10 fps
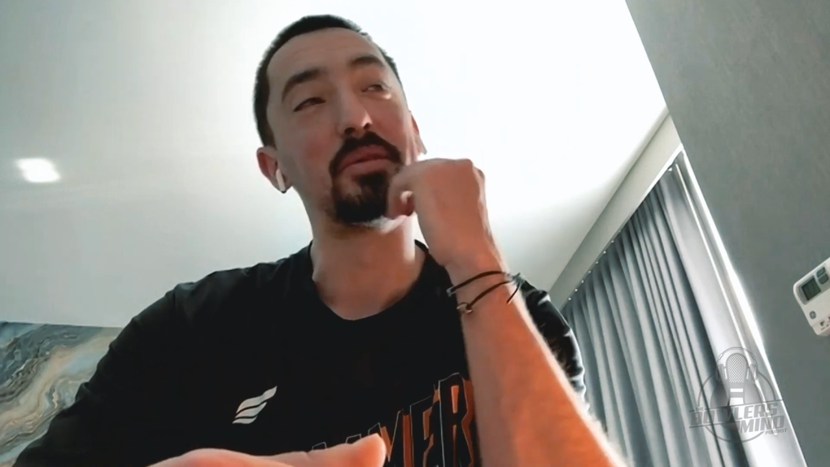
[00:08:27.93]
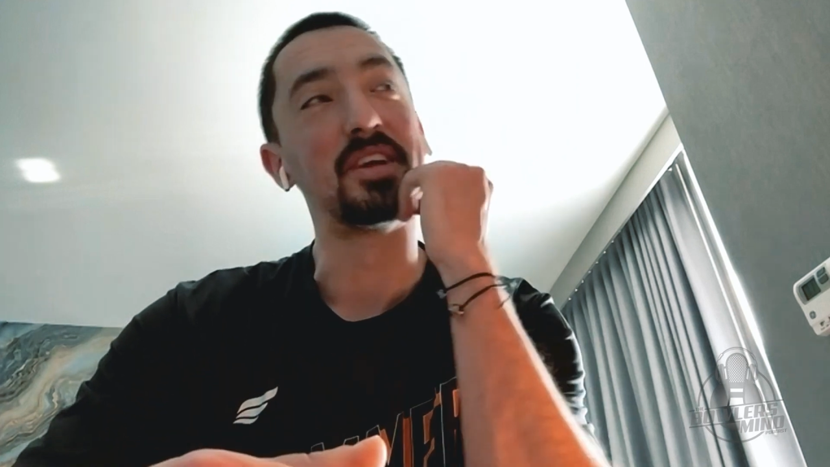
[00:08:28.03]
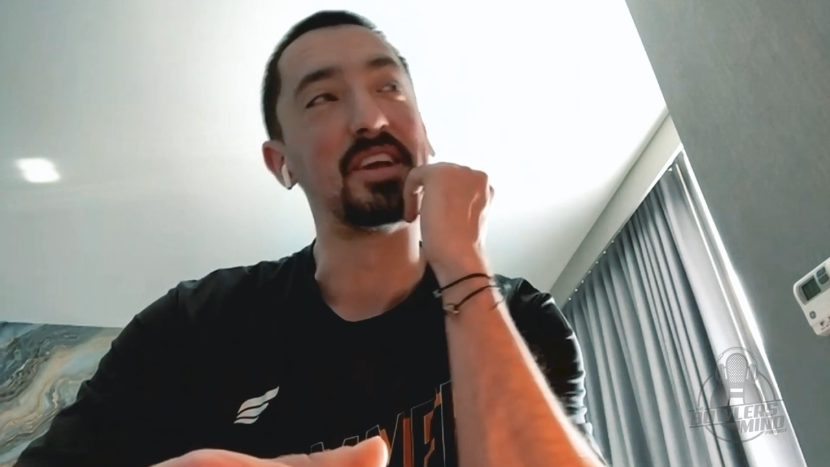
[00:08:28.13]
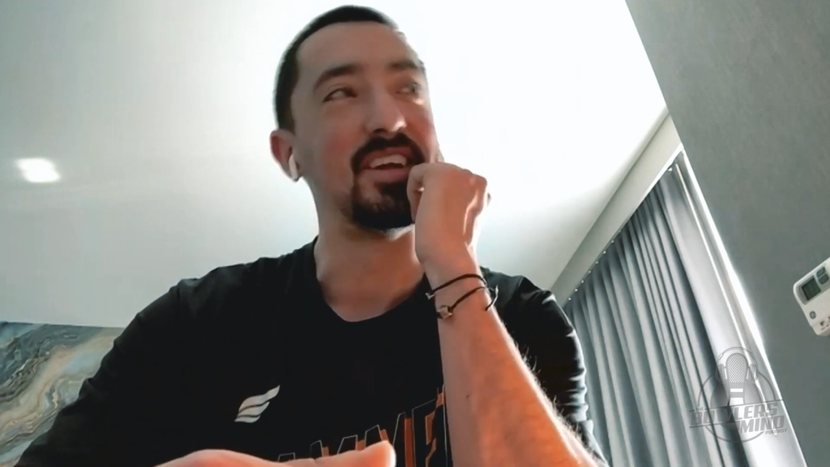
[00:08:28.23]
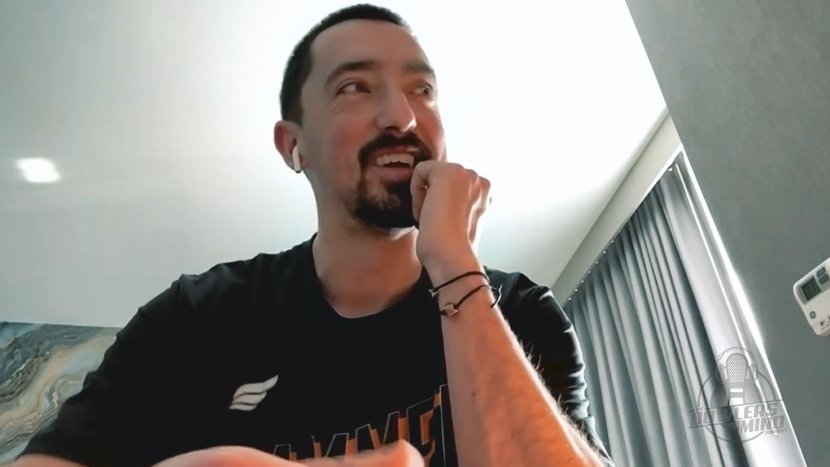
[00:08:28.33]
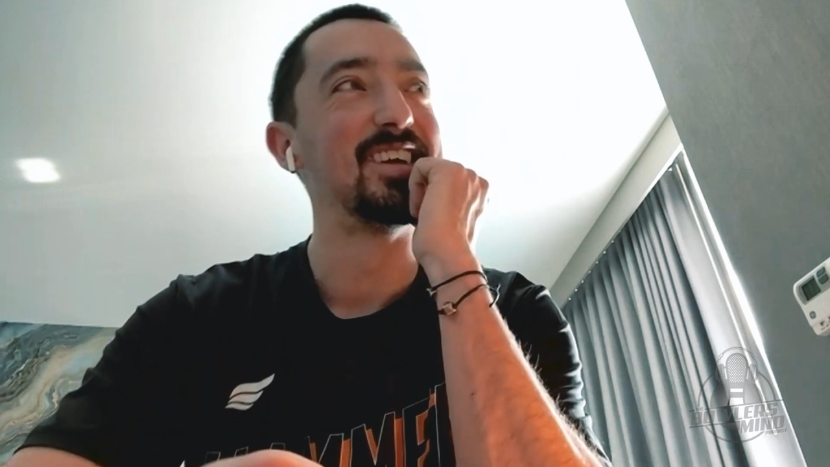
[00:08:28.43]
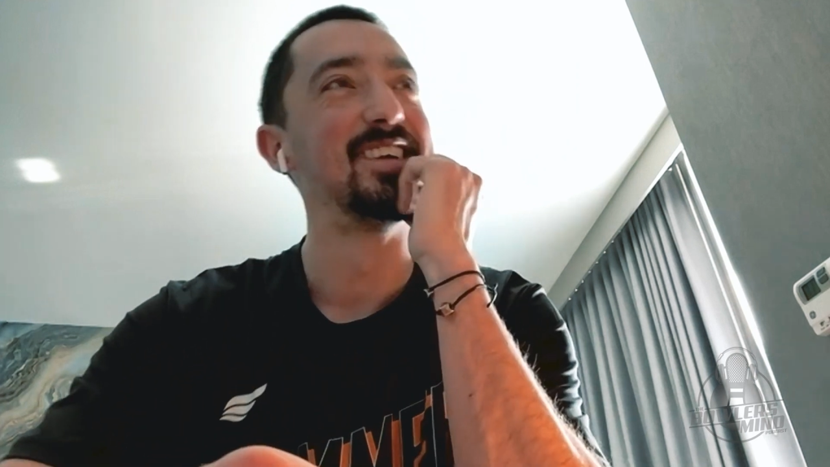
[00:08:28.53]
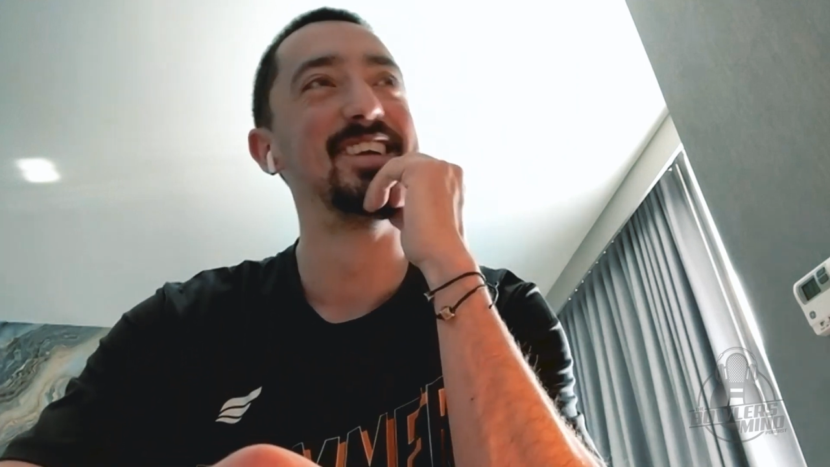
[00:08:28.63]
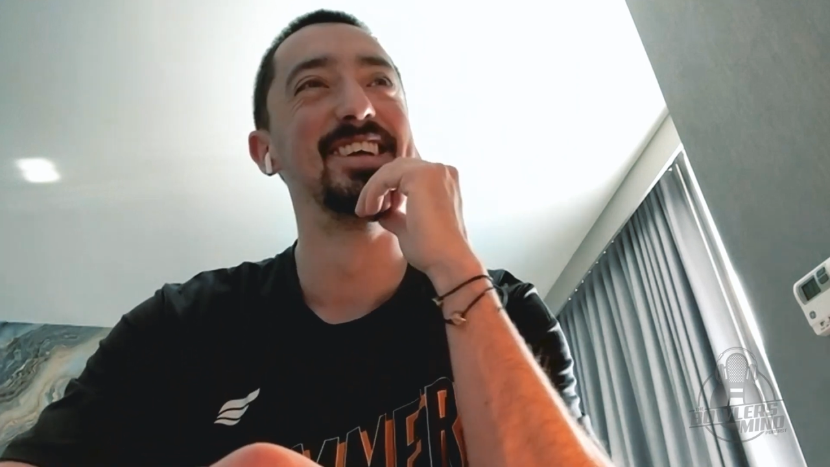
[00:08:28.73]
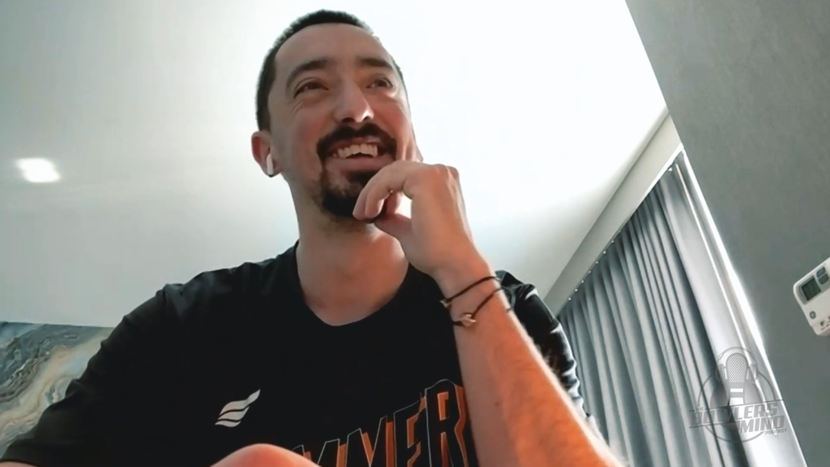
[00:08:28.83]
beginning,
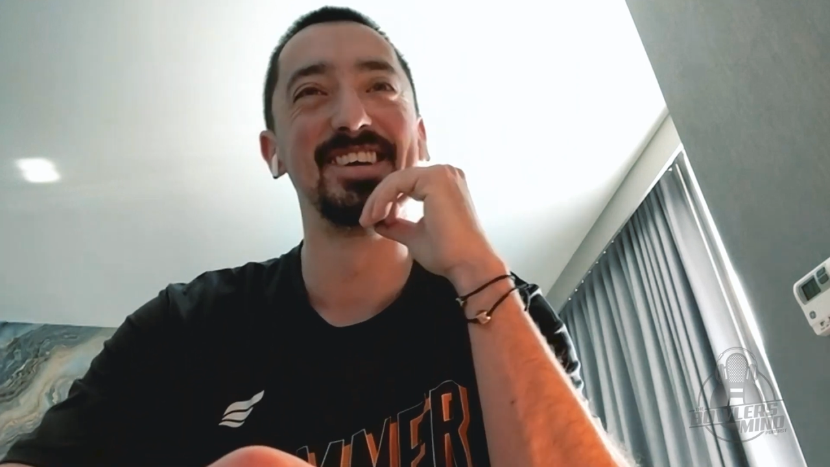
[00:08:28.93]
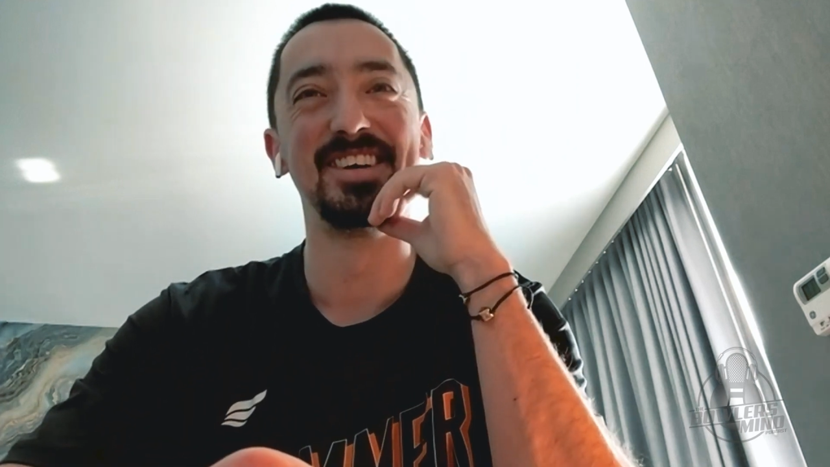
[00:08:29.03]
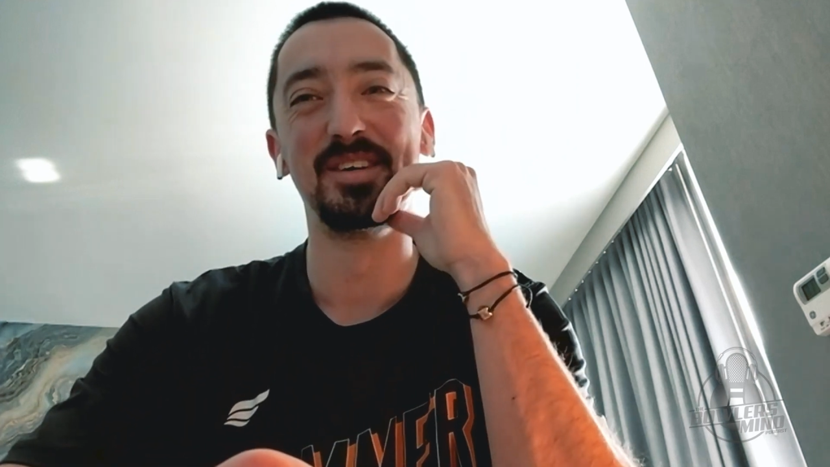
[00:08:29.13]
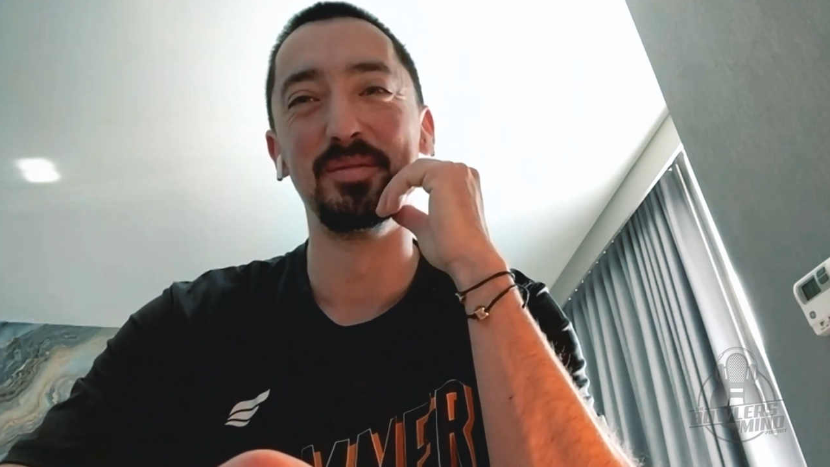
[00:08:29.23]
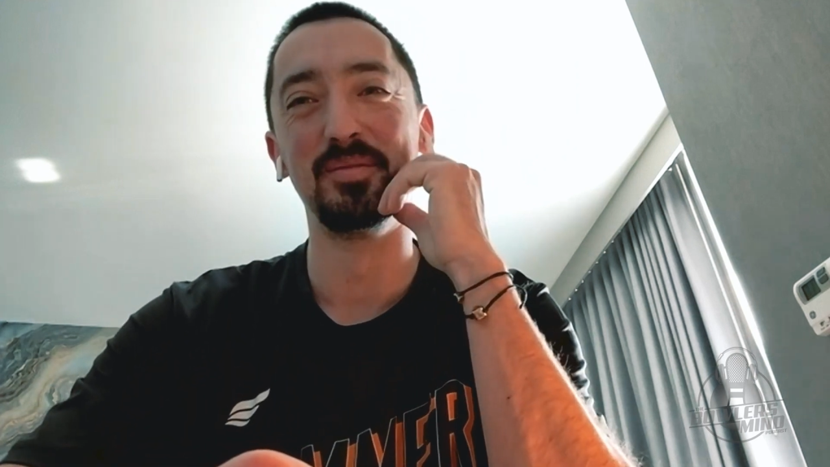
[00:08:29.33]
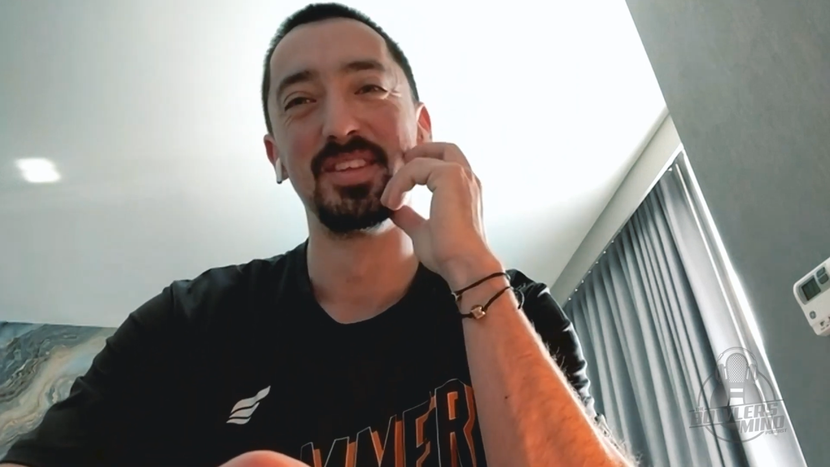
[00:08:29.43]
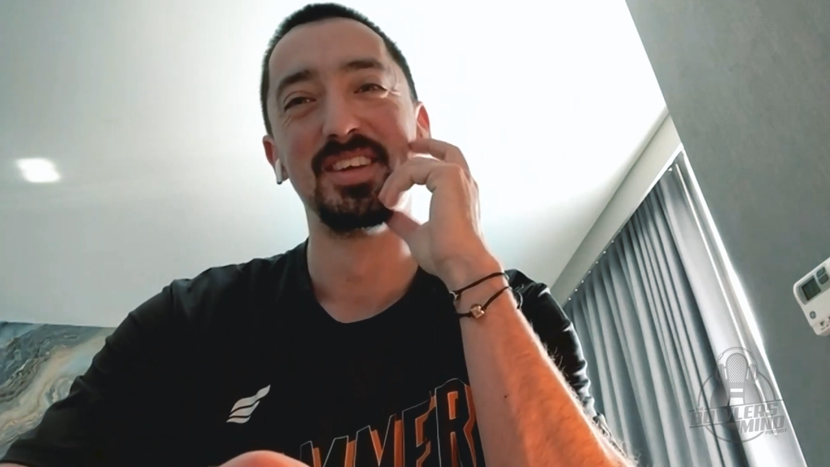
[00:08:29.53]
um,